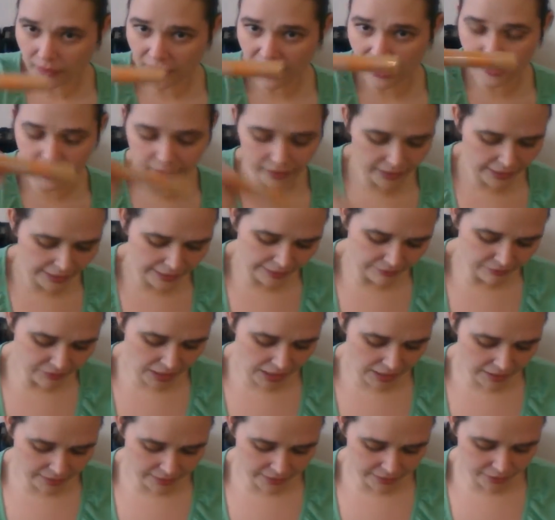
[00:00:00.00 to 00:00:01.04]
here. And I've
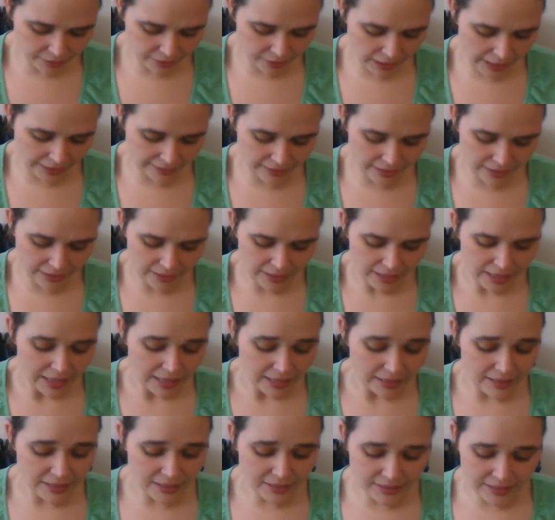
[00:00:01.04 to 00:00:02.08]
got it in, I got,
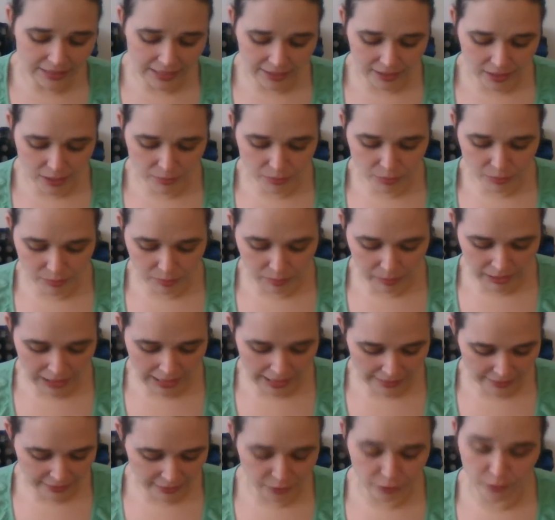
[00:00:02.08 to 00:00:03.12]
this set comes with
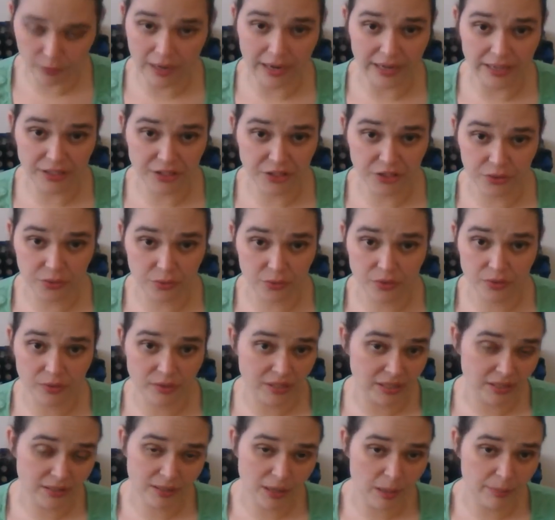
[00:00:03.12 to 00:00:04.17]
black and gray too, so
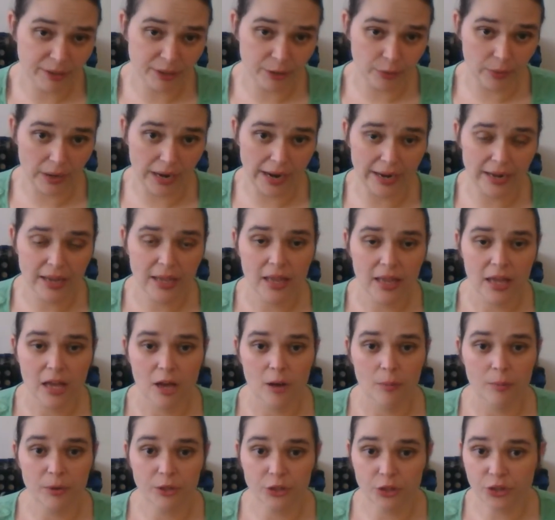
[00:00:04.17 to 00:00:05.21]
it does come in gray.
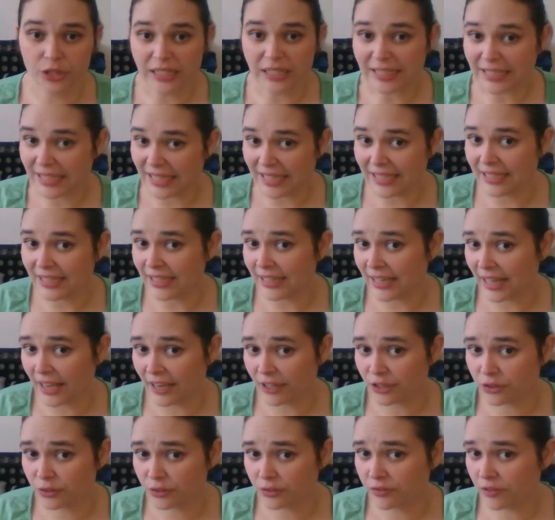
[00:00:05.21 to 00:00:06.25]
But you can get it in
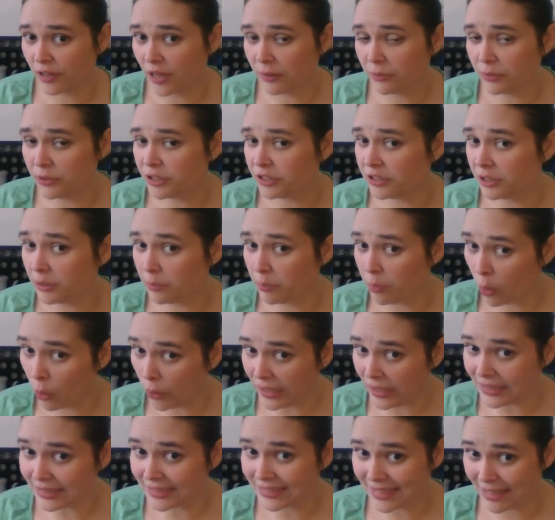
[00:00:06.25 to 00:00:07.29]
extra fine, which is a
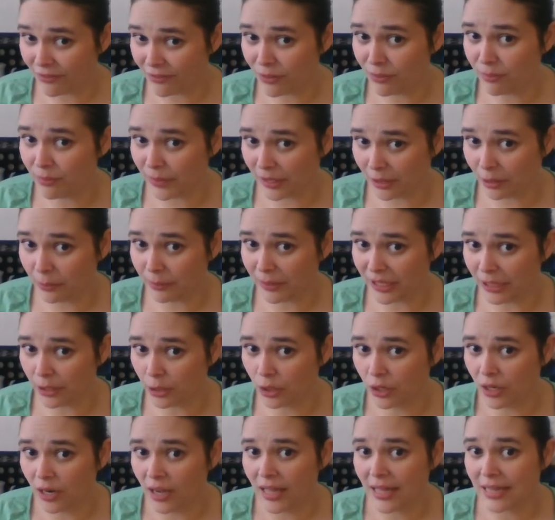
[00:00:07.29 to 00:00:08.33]
0.7
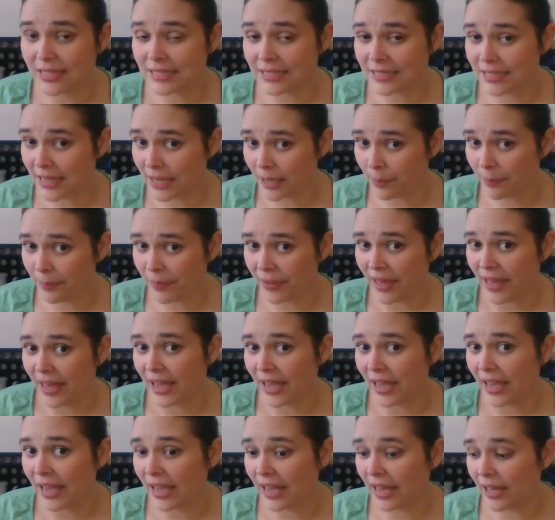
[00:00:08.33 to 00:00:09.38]
millimeter tip.
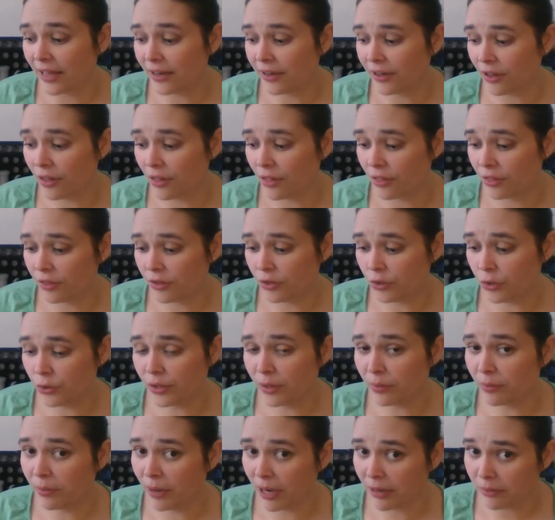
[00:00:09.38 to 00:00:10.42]
And you
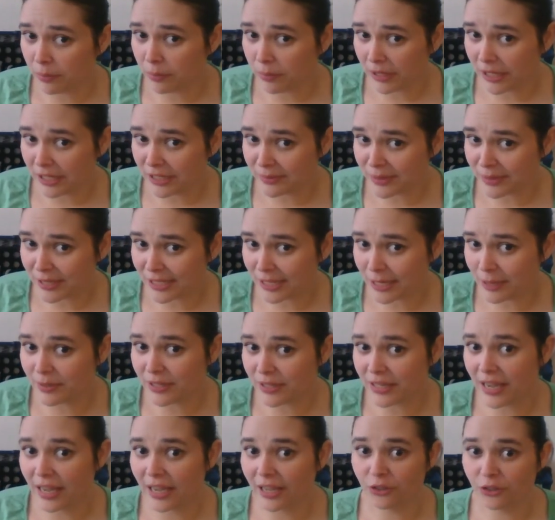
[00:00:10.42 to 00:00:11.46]
can buy replacement
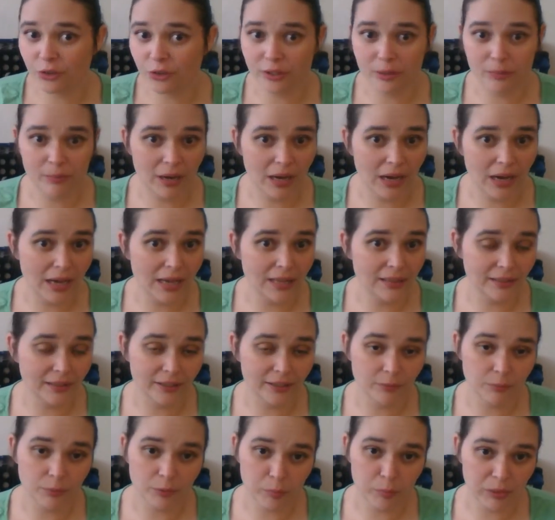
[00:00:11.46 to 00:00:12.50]
tips and you can buy
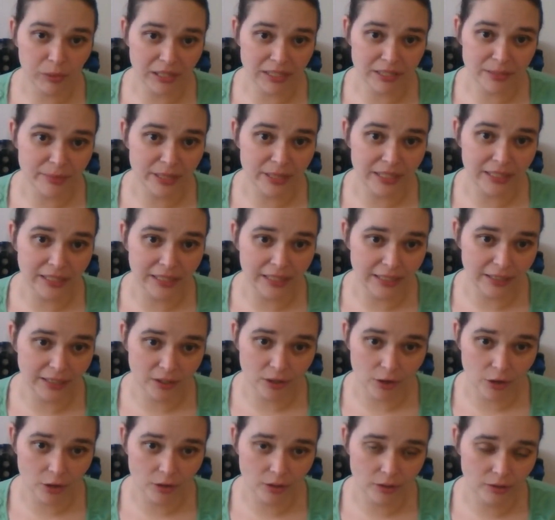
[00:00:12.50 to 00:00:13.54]
like replacement ink,
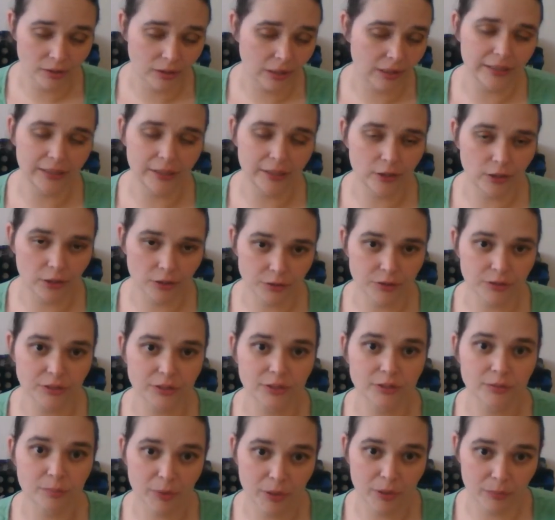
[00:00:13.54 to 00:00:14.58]
car not ink
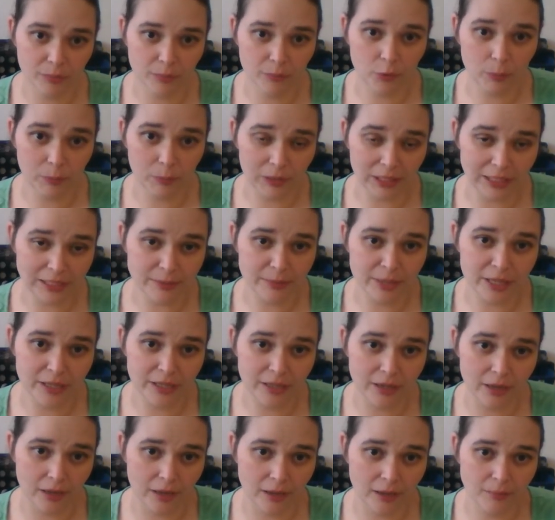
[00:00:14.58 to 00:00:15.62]
cartridges, but
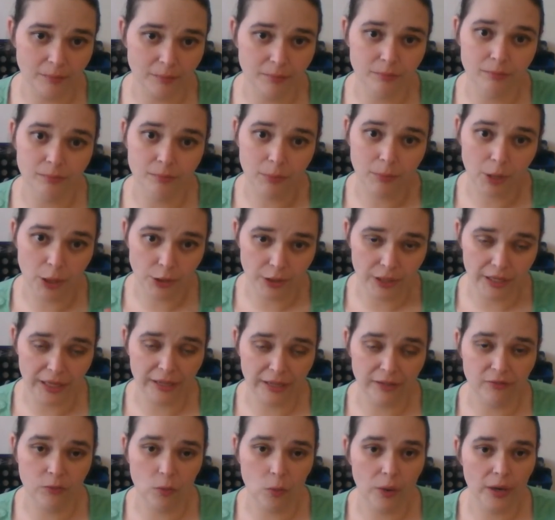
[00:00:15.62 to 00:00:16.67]
replacement uh, marker
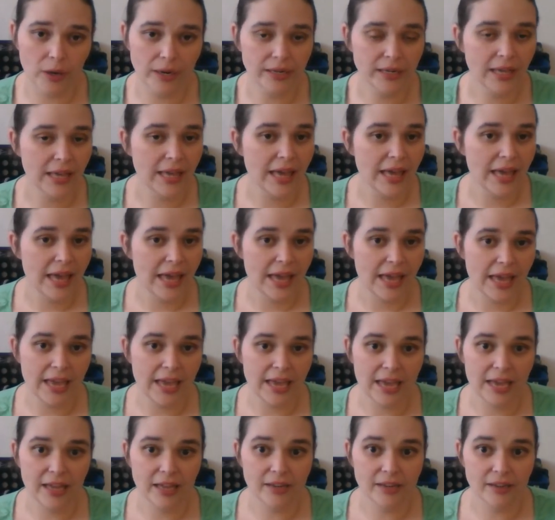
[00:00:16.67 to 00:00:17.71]
ink for it.
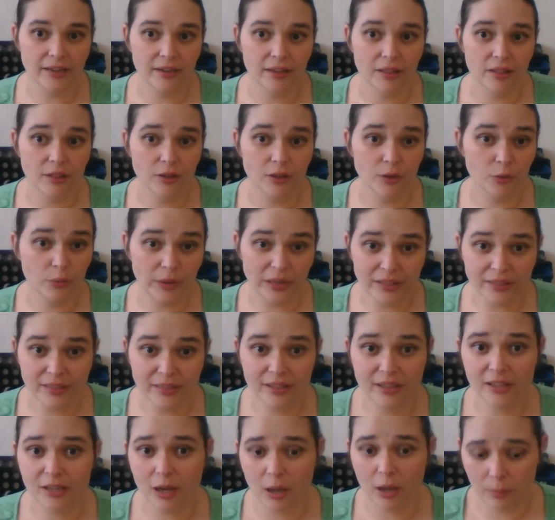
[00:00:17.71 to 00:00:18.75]
And the great
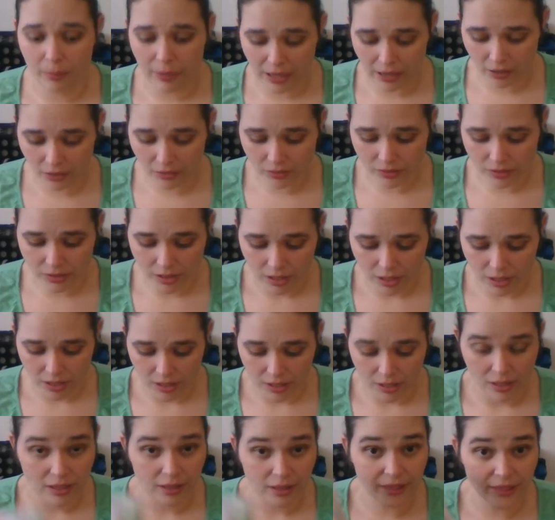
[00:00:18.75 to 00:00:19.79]
thing about
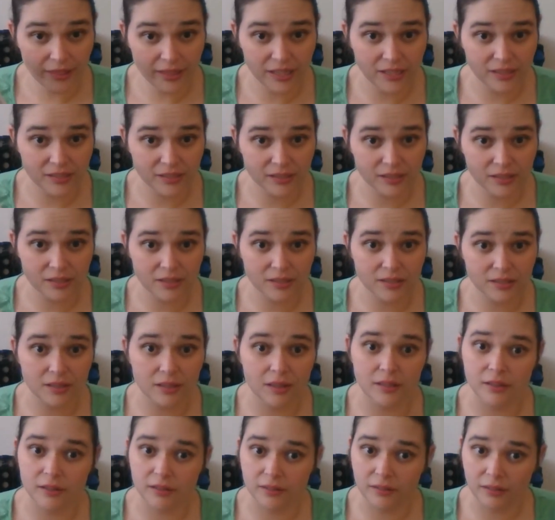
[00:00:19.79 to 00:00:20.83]
these is
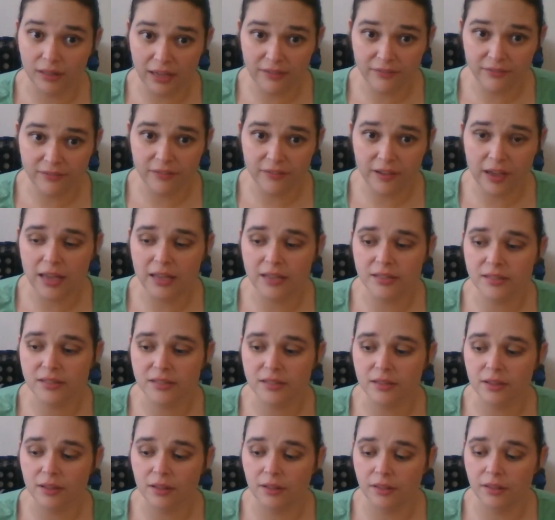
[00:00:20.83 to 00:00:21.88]
they're light
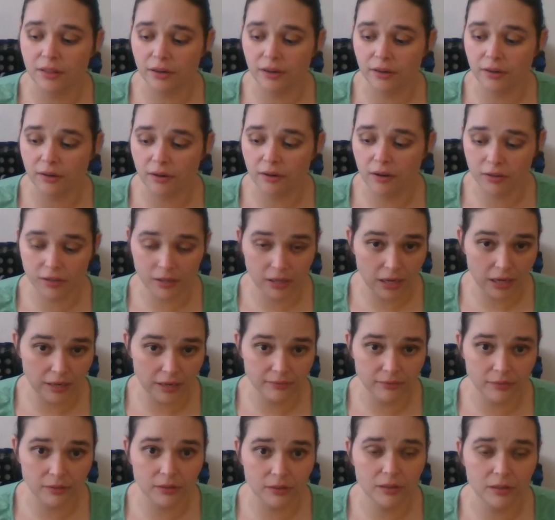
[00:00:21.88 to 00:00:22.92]
fast, they're
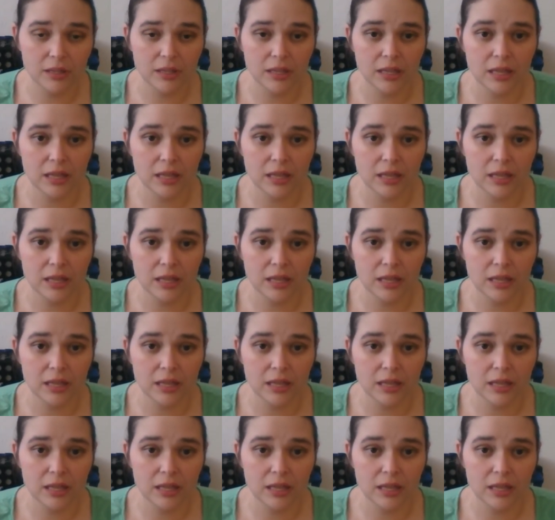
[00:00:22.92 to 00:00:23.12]
archival,